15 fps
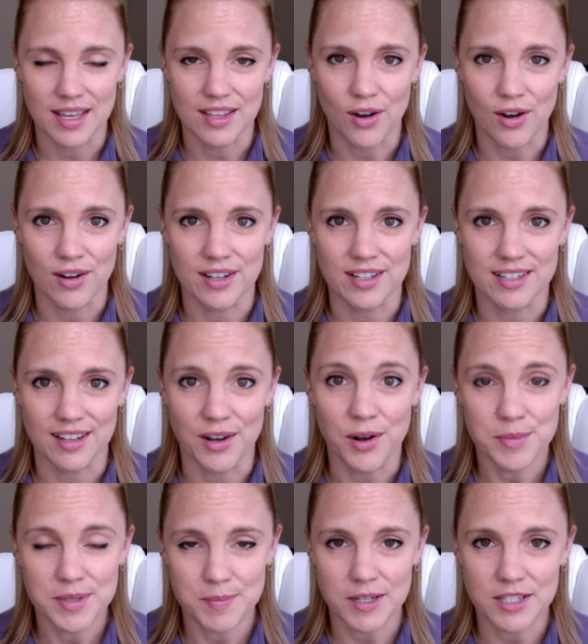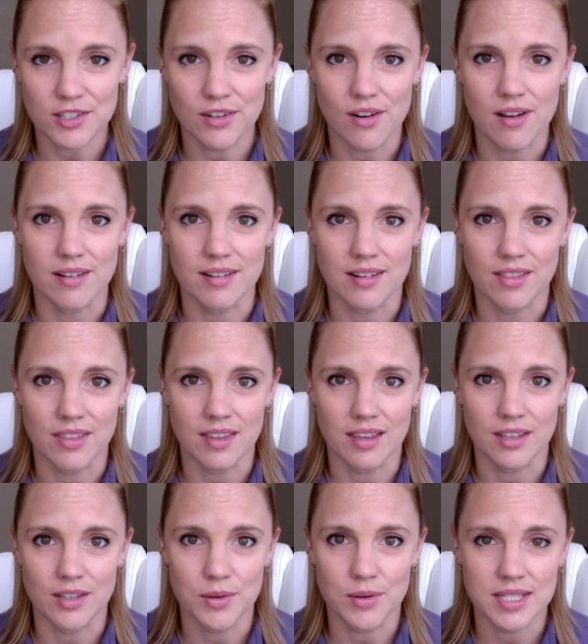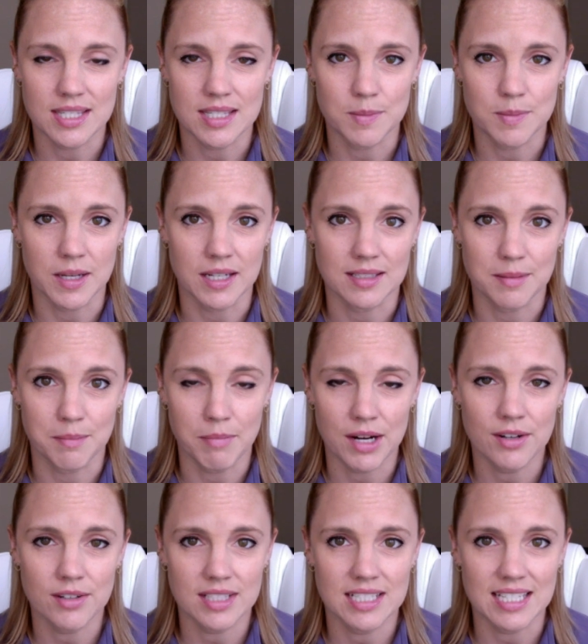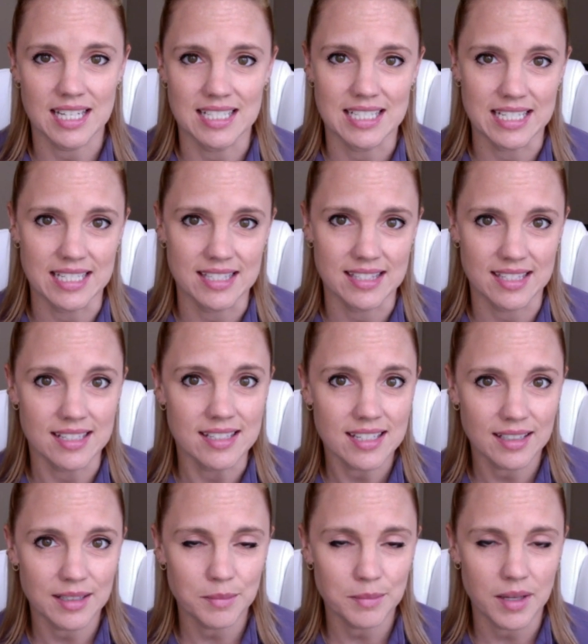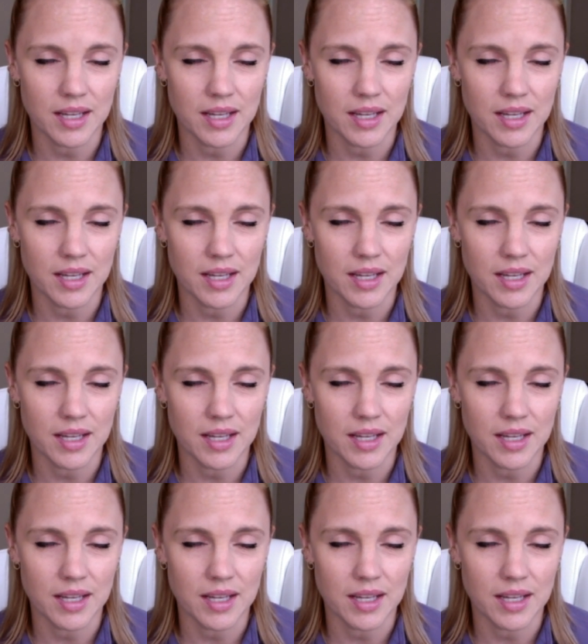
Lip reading: a home inspector on the US Inspect Maryland and DC team,